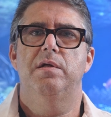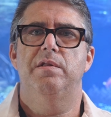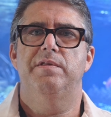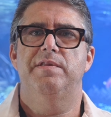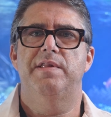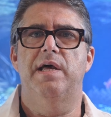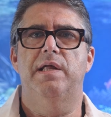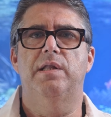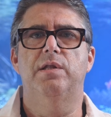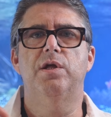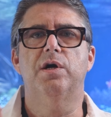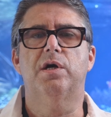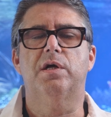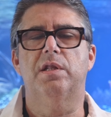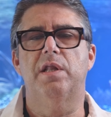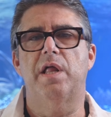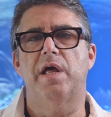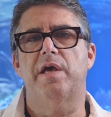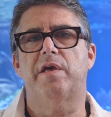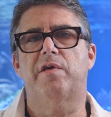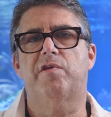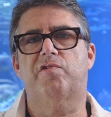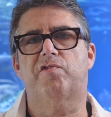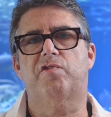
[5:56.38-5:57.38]
that look
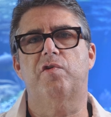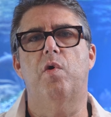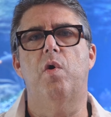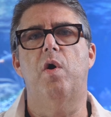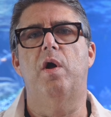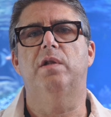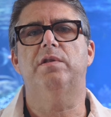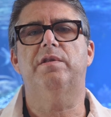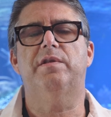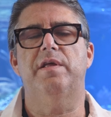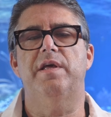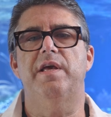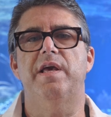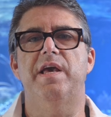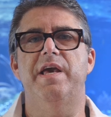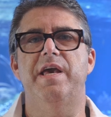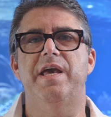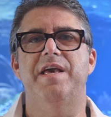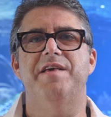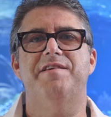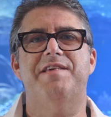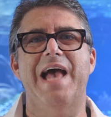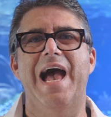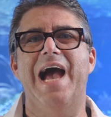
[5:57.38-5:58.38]
like salt
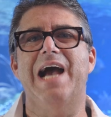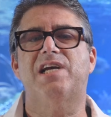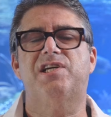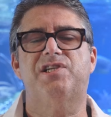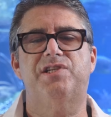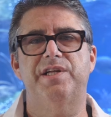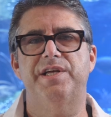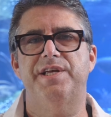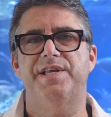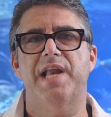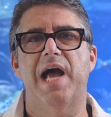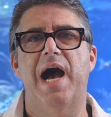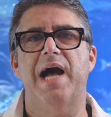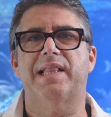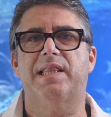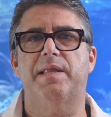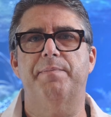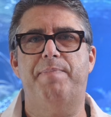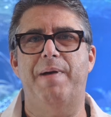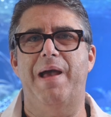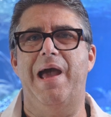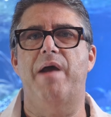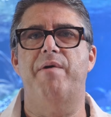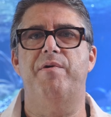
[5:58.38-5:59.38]
is actually not the
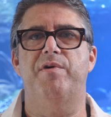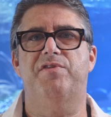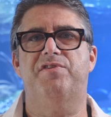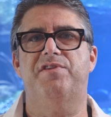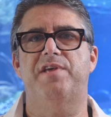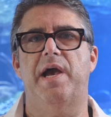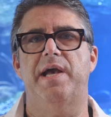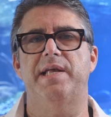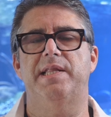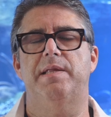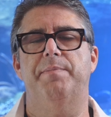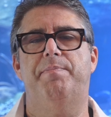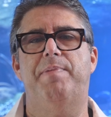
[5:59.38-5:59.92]
parasite.